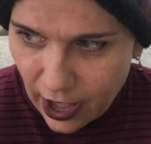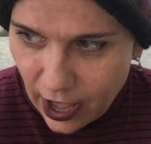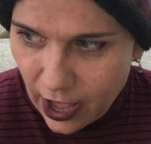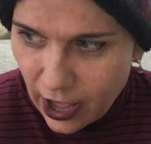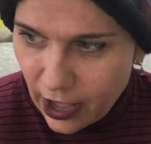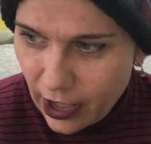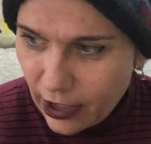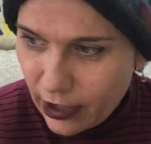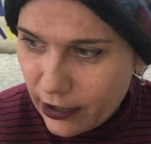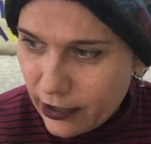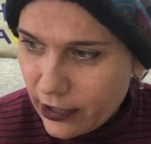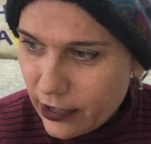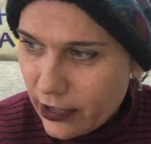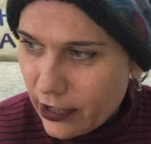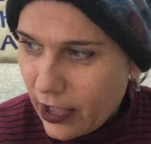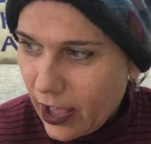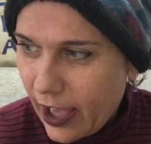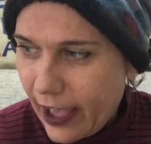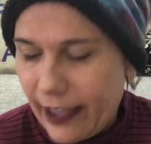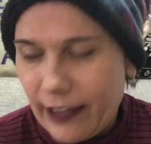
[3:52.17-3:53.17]
Uh,
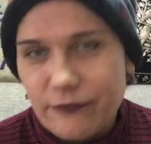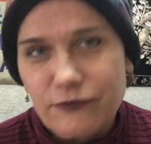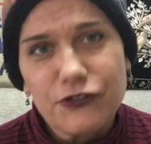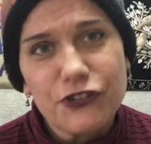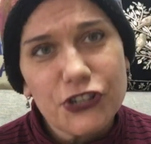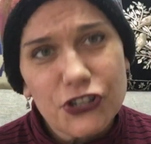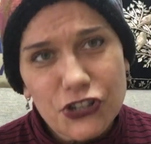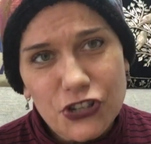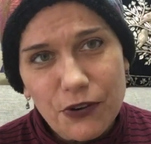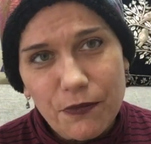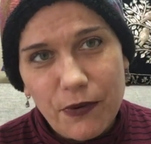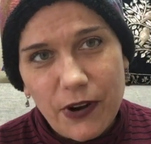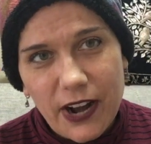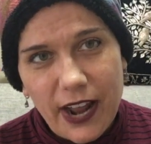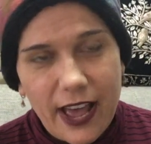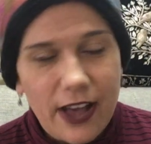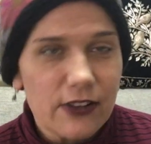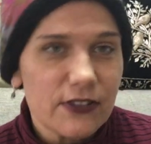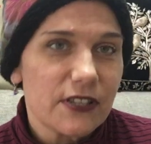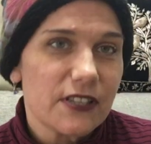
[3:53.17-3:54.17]
I have
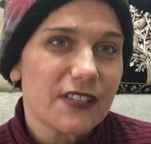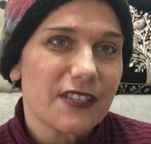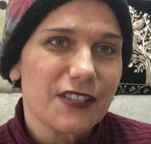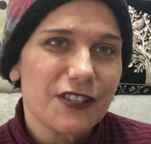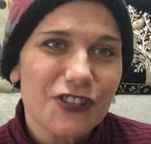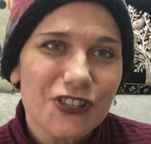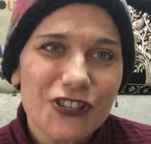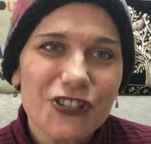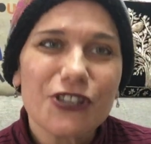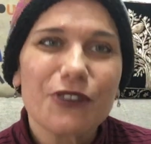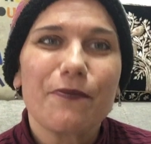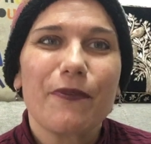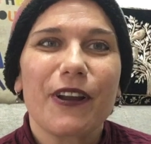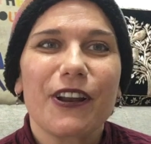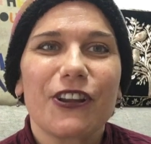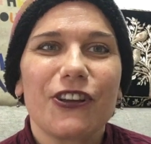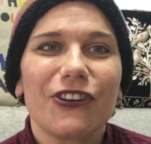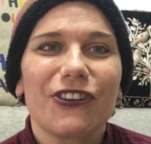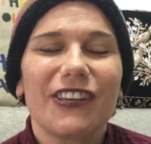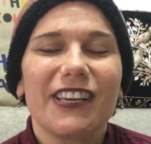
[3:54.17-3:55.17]
gingerbread houses and
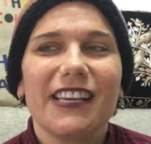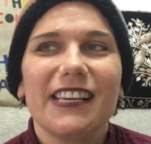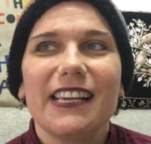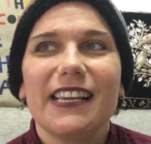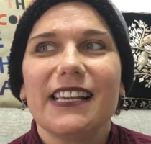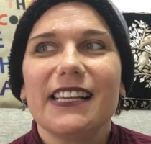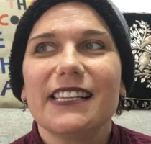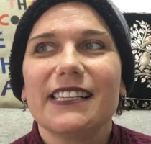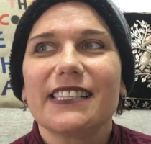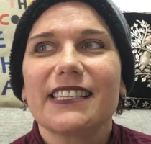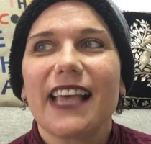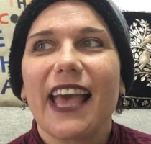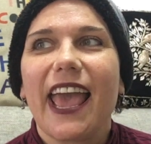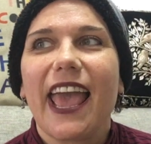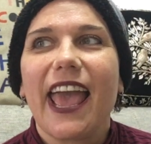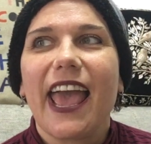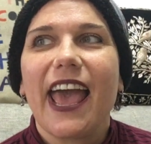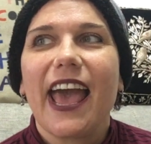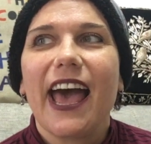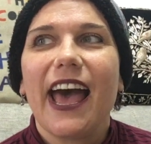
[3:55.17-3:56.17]
gingerbread cookies
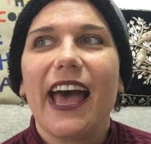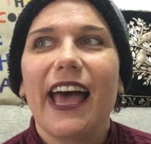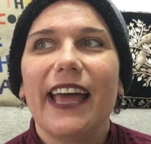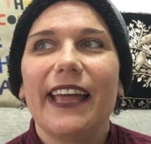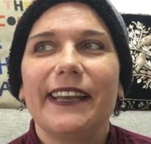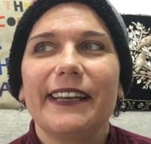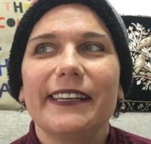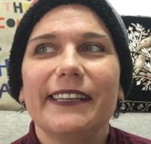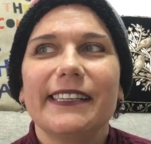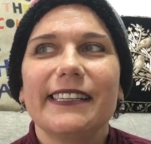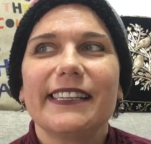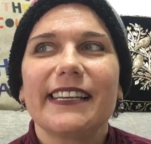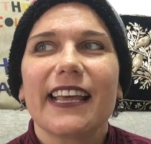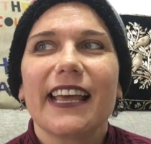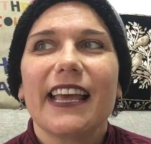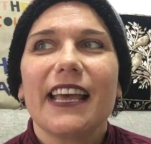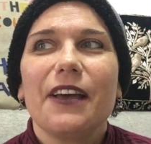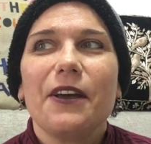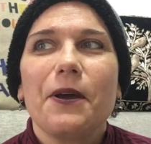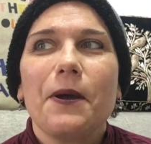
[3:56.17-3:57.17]
and
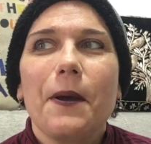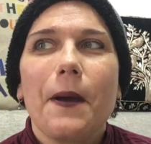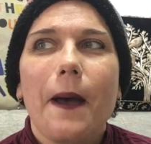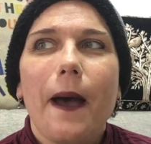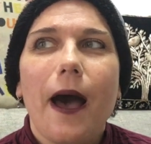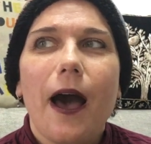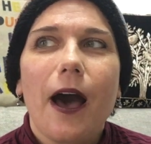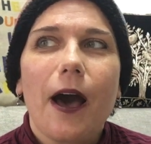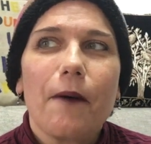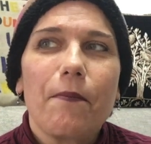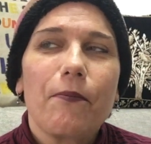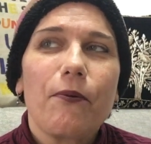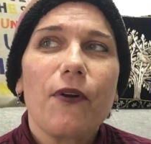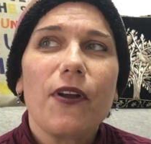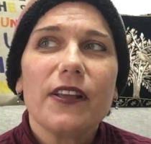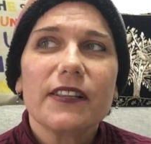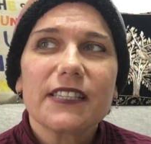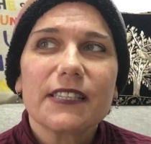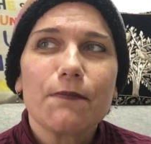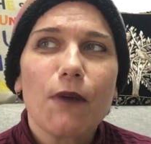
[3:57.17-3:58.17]
uh,
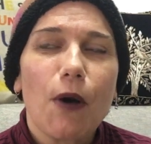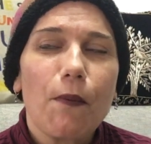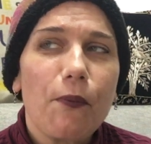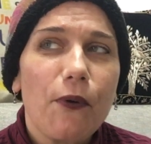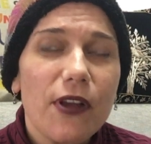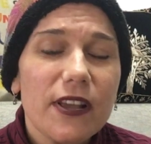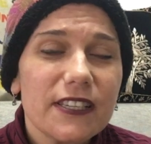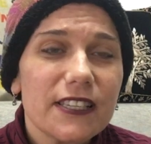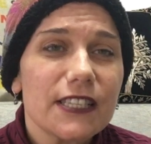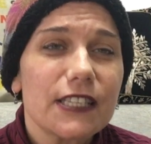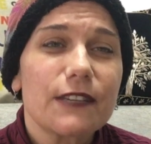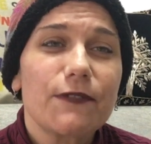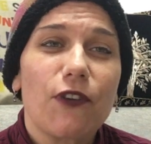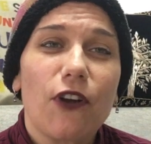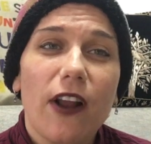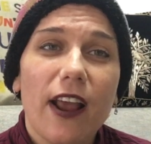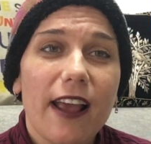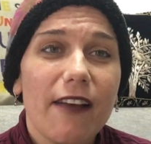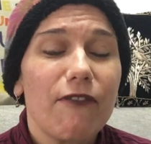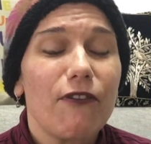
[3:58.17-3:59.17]
pre small presents
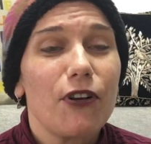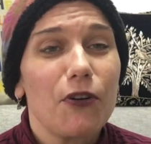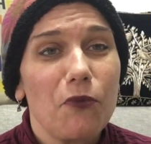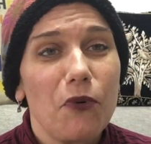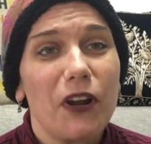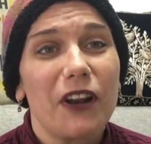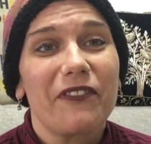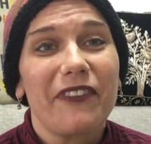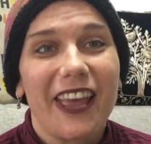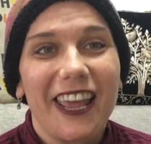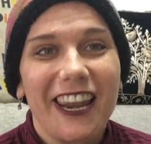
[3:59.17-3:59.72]
for every one of